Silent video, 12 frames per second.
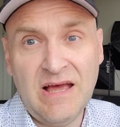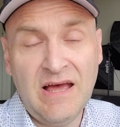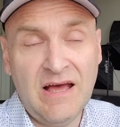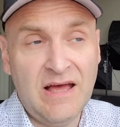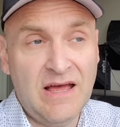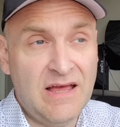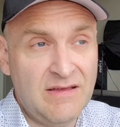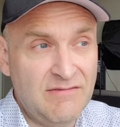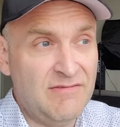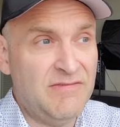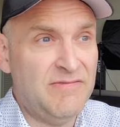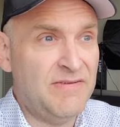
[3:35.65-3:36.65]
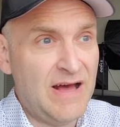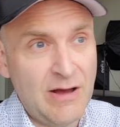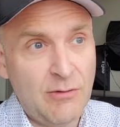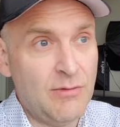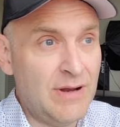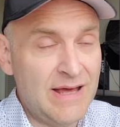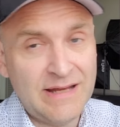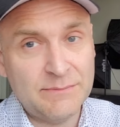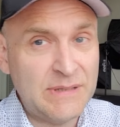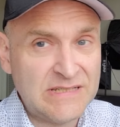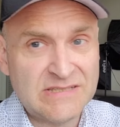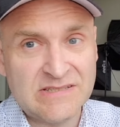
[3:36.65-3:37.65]
a foul and a
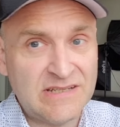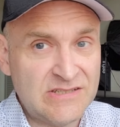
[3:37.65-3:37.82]
miss,